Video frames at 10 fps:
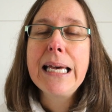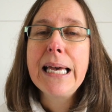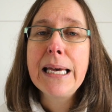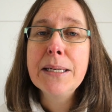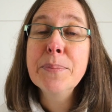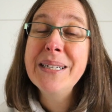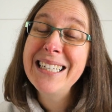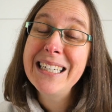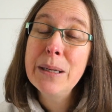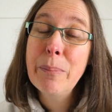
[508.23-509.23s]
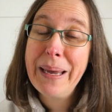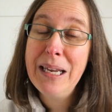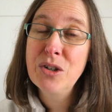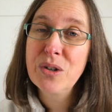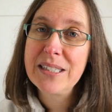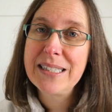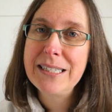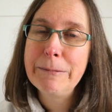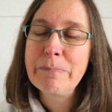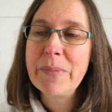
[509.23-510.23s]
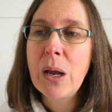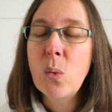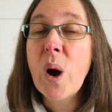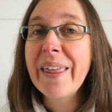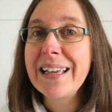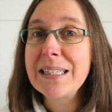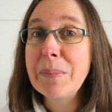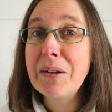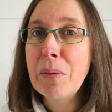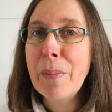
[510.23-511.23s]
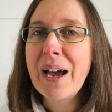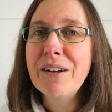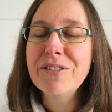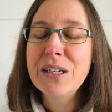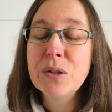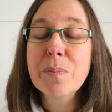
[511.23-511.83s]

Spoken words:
and particularly Pinterest, and why that's a bit of a minefield.